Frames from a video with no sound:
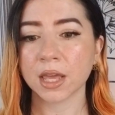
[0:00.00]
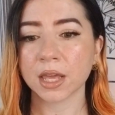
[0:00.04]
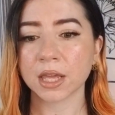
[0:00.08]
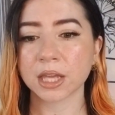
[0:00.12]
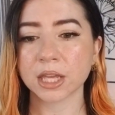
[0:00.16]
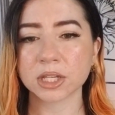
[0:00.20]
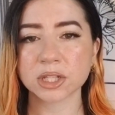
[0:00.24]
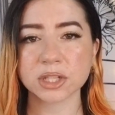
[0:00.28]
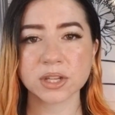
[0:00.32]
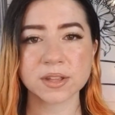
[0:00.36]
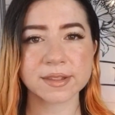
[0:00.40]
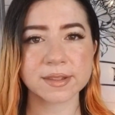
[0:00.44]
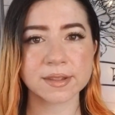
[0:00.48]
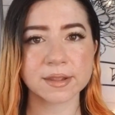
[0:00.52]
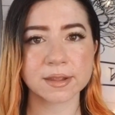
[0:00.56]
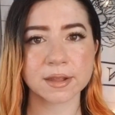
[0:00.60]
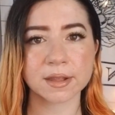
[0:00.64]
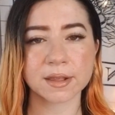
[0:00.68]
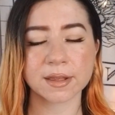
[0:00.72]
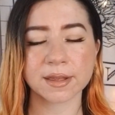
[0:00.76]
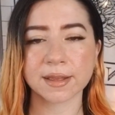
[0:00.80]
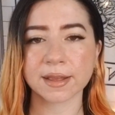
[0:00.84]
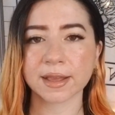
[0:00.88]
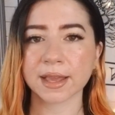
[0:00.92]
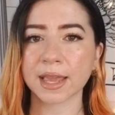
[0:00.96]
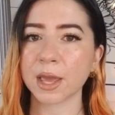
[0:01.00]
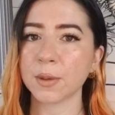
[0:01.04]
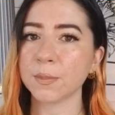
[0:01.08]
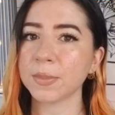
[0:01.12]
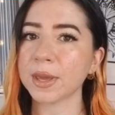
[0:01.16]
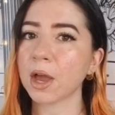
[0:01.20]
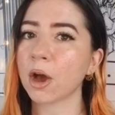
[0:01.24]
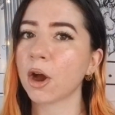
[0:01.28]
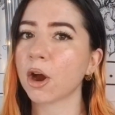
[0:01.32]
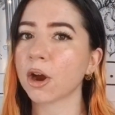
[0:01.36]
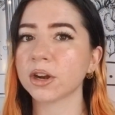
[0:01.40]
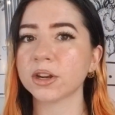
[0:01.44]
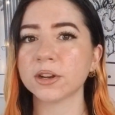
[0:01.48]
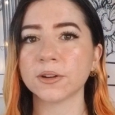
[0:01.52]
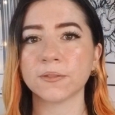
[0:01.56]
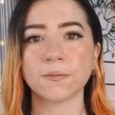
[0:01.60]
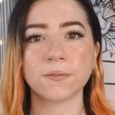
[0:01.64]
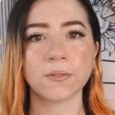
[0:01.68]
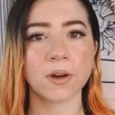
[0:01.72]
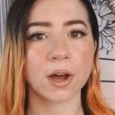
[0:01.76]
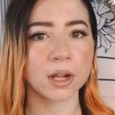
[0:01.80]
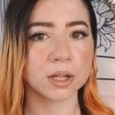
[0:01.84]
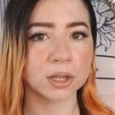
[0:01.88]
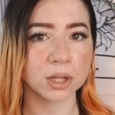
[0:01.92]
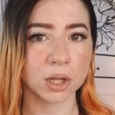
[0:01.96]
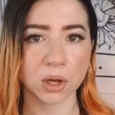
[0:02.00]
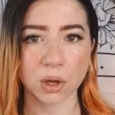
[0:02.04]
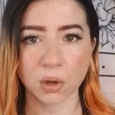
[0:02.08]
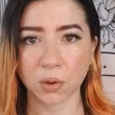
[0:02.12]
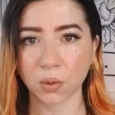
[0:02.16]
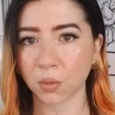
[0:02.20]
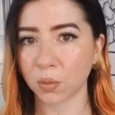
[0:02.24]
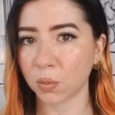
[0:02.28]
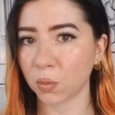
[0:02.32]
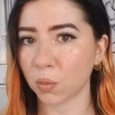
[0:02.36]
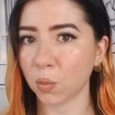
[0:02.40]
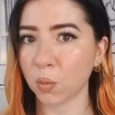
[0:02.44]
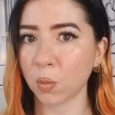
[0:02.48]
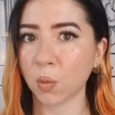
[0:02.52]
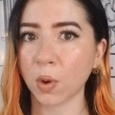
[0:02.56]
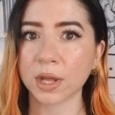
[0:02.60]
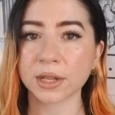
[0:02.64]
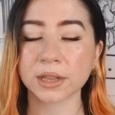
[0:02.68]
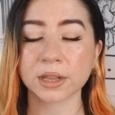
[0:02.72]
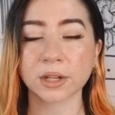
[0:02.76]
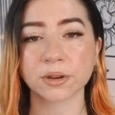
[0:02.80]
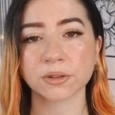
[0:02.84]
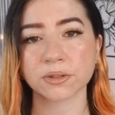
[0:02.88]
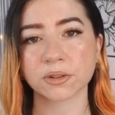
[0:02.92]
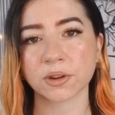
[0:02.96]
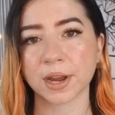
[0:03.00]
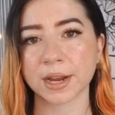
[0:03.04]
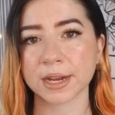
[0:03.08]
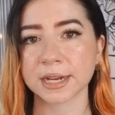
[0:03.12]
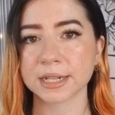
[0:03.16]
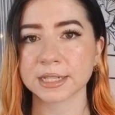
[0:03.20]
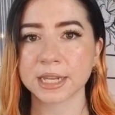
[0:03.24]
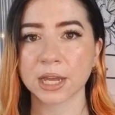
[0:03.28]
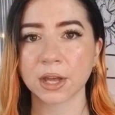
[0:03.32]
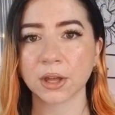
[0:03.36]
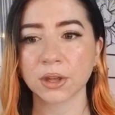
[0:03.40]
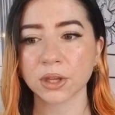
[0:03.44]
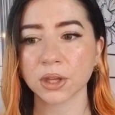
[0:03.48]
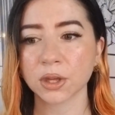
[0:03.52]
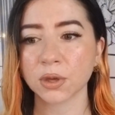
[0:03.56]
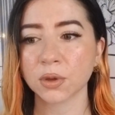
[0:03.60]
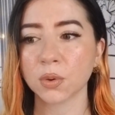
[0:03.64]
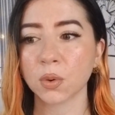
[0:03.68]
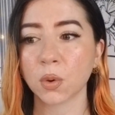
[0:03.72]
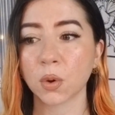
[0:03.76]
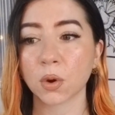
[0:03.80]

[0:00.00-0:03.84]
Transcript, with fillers: it can be hard to follow what they're trying to tell you,